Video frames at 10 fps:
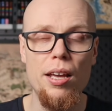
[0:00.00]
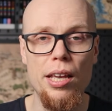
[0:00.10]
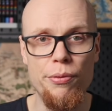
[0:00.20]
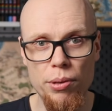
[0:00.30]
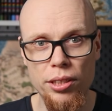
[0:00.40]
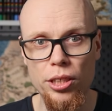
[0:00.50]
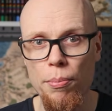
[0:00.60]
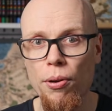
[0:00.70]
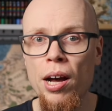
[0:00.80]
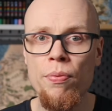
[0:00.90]
If you want to
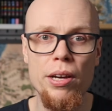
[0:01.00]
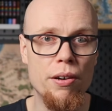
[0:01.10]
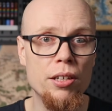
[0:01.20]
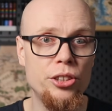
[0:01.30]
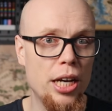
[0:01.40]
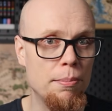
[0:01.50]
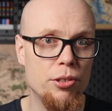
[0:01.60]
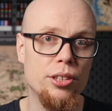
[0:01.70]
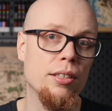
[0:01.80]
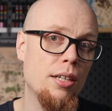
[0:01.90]
jump around, there are
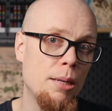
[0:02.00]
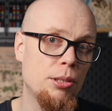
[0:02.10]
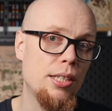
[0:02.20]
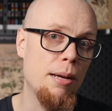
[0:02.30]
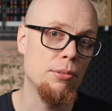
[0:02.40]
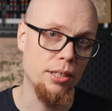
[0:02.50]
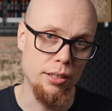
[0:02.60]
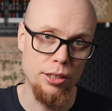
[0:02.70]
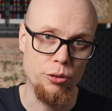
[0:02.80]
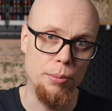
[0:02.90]
chapters and timestamps in
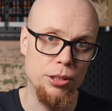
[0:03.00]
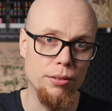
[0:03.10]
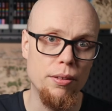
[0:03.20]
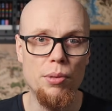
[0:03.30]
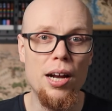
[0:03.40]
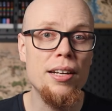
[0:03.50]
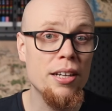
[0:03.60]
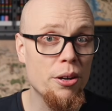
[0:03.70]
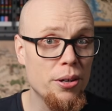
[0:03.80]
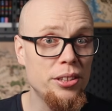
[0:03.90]
the description. But I'd
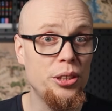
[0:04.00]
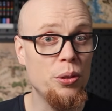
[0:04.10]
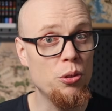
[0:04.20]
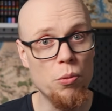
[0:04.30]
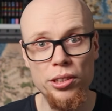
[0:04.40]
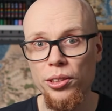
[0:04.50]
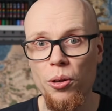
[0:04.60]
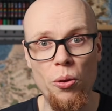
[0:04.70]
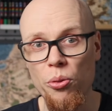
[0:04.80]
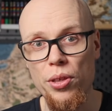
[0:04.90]
encourage you to watch the
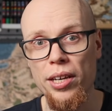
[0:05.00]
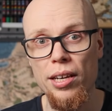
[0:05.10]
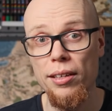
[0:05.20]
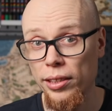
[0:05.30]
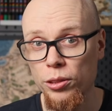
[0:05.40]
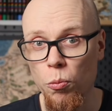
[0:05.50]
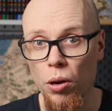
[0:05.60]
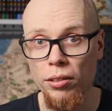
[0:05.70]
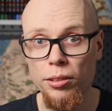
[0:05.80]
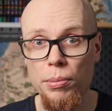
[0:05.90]
whole thing at least
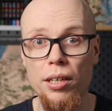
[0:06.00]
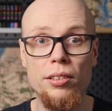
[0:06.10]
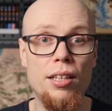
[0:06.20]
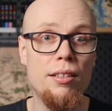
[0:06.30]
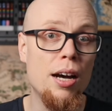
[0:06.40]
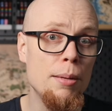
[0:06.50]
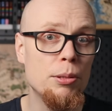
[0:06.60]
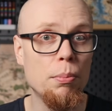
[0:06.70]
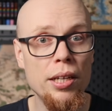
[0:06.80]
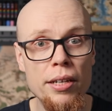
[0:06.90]
once, because the
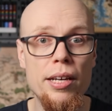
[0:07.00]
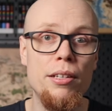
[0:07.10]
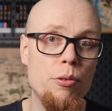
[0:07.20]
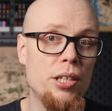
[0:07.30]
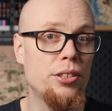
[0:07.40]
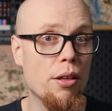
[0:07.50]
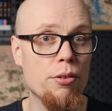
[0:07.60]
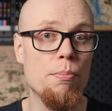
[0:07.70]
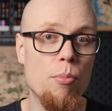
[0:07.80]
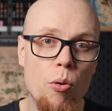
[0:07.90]
types bleed into each
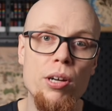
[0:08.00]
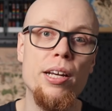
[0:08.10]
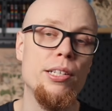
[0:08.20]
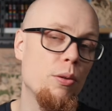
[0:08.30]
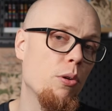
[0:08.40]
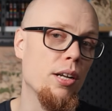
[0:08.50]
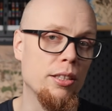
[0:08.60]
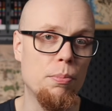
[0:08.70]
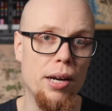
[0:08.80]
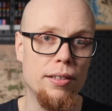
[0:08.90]
other more than you would
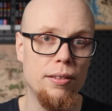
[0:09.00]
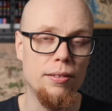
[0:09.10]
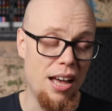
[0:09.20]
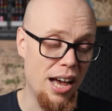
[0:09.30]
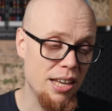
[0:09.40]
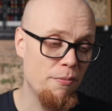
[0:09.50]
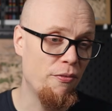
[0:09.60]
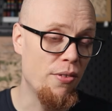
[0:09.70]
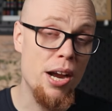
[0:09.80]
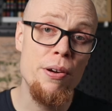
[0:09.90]
expect. I am
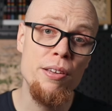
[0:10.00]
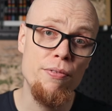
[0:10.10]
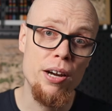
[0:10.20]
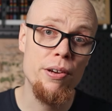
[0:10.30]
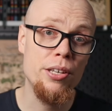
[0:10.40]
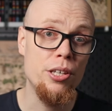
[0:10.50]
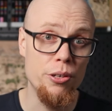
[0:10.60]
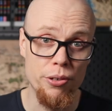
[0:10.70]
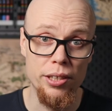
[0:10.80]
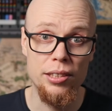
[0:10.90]
very, very
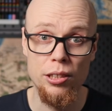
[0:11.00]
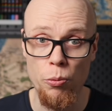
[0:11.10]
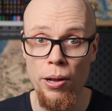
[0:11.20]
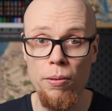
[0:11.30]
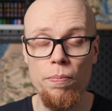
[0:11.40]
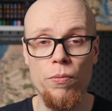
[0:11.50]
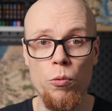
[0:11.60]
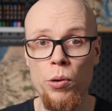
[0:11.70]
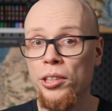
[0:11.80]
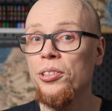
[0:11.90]
curious as well
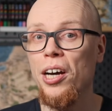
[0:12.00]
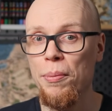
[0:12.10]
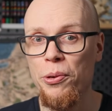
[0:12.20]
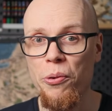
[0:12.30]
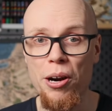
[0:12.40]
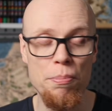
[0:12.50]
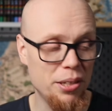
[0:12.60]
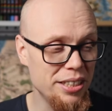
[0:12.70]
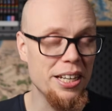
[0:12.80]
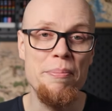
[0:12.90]
which type you are.
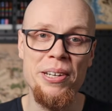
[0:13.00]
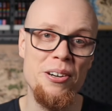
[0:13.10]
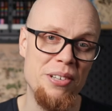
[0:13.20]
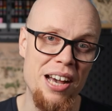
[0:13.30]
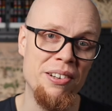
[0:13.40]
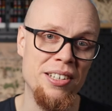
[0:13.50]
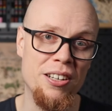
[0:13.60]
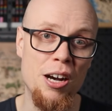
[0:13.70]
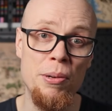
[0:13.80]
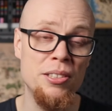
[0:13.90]
Please let me know down in the
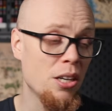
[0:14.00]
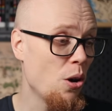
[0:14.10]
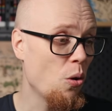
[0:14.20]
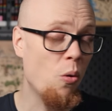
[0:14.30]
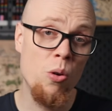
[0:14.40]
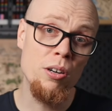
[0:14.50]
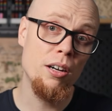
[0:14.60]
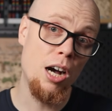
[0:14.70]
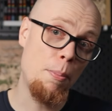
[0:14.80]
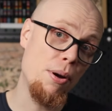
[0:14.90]
comments or
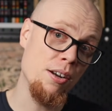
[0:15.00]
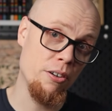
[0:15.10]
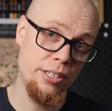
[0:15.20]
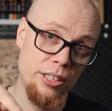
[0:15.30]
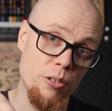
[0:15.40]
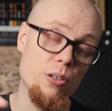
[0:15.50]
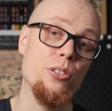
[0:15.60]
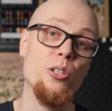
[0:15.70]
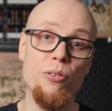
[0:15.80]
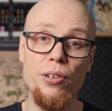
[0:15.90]
hop on our Discord
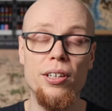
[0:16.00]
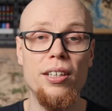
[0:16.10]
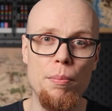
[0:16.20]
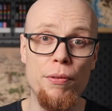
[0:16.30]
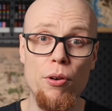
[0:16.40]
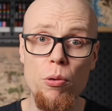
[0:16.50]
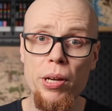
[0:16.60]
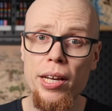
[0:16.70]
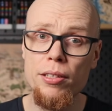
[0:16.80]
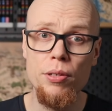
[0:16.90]
server. Before
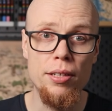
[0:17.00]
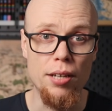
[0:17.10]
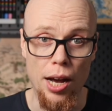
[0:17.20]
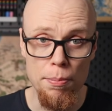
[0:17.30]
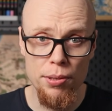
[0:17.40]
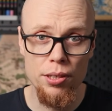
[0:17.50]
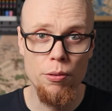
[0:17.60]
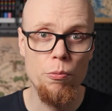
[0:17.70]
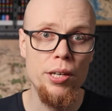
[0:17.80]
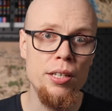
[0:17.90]
we get to the types,
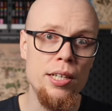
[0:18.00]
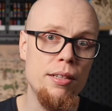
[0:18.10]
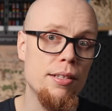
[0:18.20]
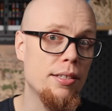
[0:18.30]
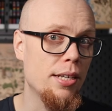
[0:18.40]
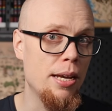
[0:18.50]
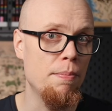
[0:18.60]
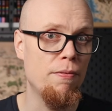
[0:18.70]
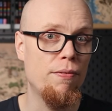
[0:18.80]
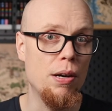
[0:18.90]
we need the
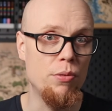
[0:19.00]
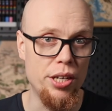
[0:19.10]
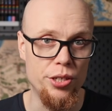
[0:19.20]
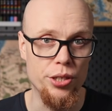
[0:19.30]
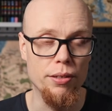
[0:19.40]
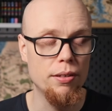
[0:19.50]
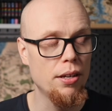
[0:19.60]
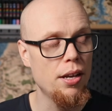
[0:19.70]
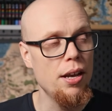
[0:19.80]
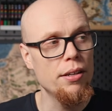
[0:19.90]
same foundation.
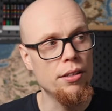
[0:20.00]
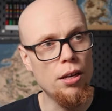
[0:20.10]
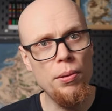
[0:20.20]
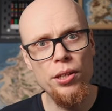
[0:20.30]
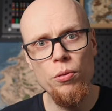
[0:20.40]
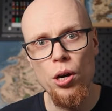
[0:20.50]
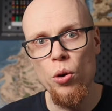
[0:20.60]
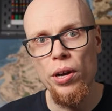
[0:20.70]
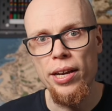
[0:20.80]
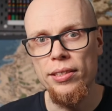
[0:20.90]
The
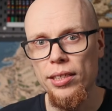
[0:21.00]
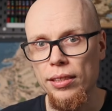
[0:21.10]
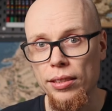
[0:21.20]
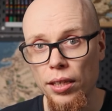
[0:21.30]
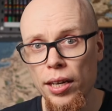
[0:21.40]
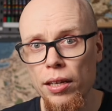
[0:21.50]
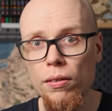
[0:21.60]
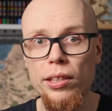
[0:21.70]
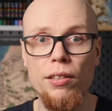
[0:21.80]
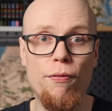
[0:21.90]
WOAC
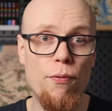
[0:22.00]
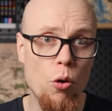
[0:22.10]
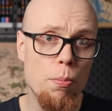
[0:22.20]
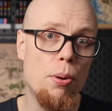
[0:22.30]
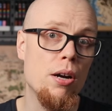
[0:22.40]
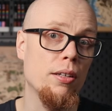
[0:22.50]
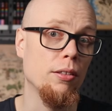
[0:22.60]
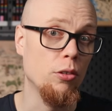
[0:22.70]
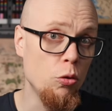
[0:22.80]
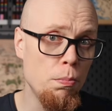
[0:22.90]
cycle is a 4-part
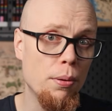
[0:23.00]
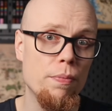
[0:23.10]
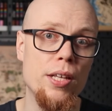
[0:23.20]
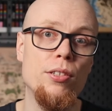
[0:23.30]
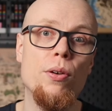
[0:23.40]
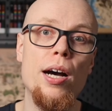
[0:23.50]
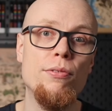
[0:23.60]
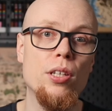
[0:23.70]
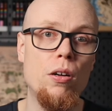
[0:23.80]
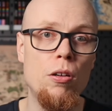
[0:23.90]
loop that
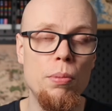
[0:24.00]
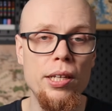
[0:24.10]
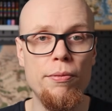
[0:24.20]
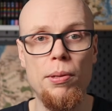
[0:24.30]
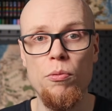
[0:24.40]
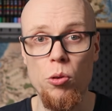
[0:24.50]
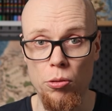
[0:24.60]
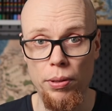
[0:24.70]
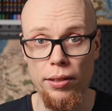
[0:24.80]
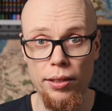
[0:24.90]
drives all believable
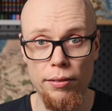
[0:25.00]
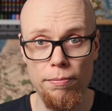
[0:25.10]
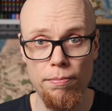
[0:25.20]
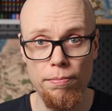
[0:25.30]
world building.